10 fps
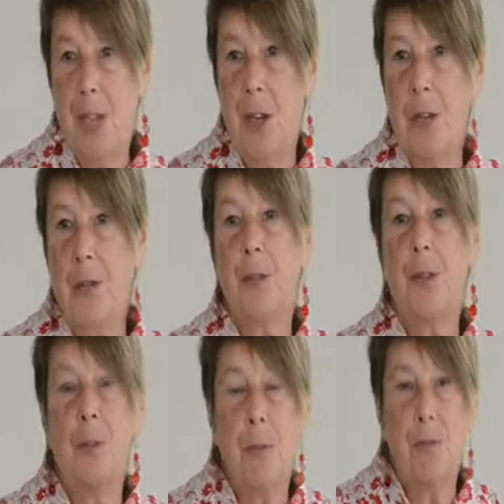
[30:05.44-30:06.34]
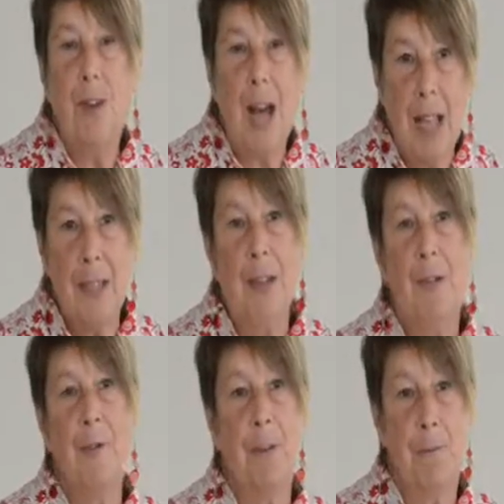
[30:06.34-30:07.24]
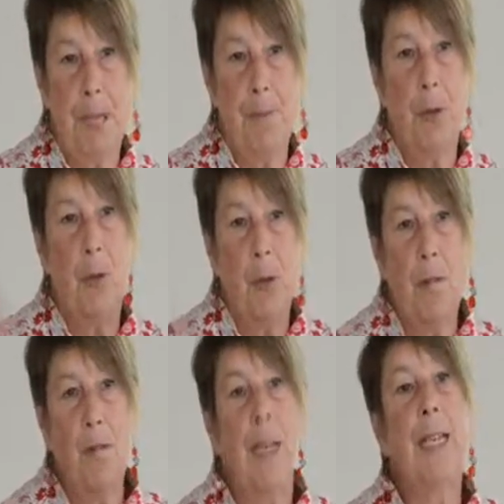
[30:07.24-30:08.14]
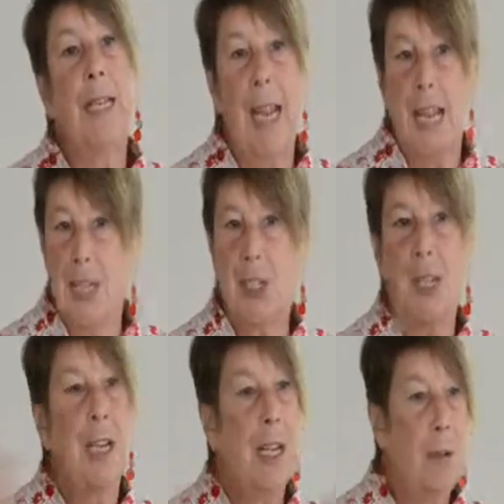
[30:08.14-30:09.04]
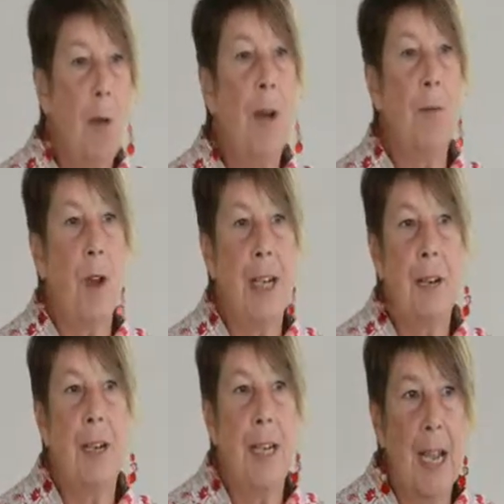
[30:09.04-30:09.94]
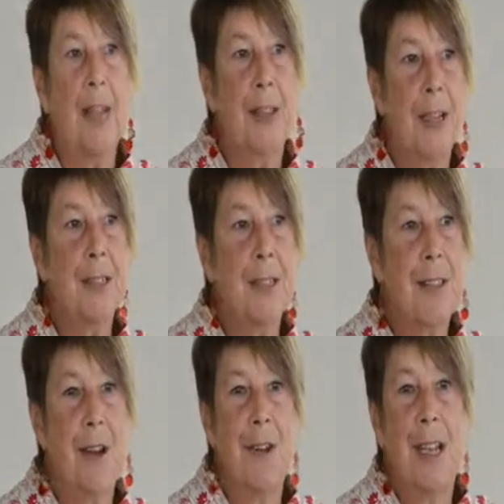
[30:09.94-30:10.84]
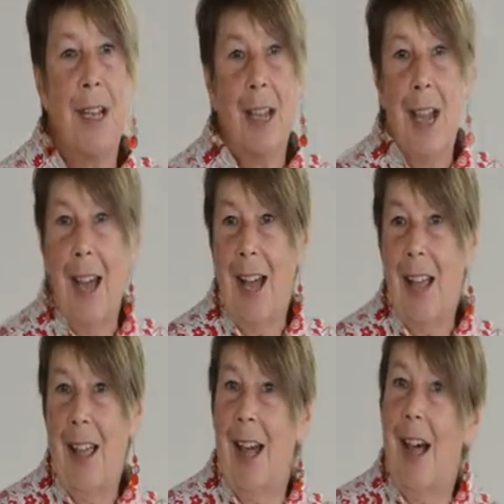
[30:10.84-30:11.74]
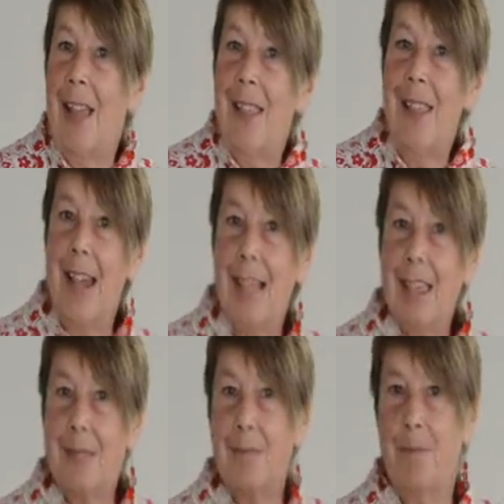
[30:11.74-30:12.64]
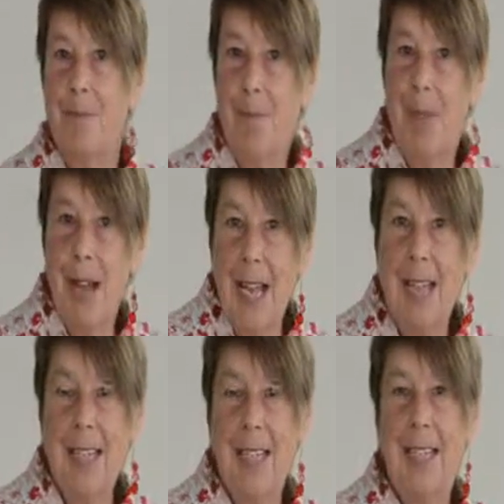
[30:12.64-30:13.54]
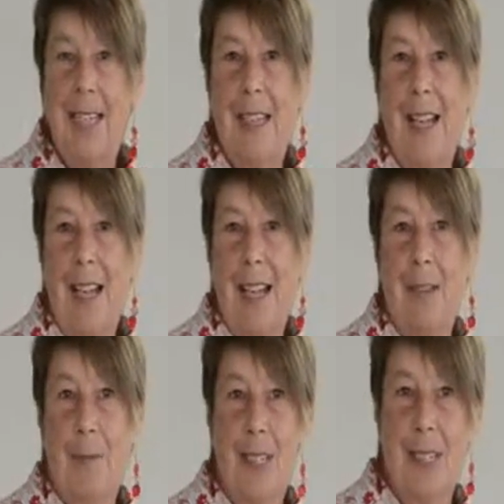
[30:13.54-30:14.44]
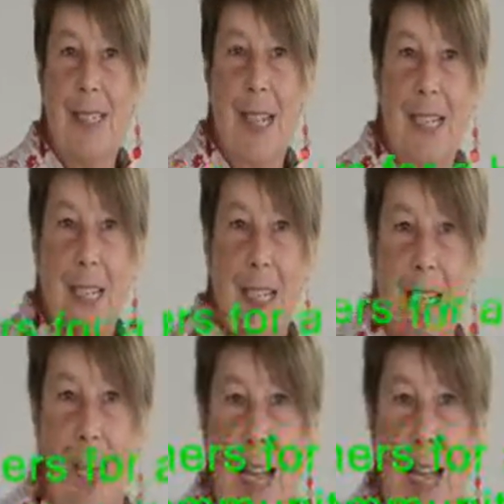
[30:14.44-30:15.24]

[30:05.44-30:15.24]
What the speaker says: you know, the volume of people who have been engaged in one way or another. So that's my presentation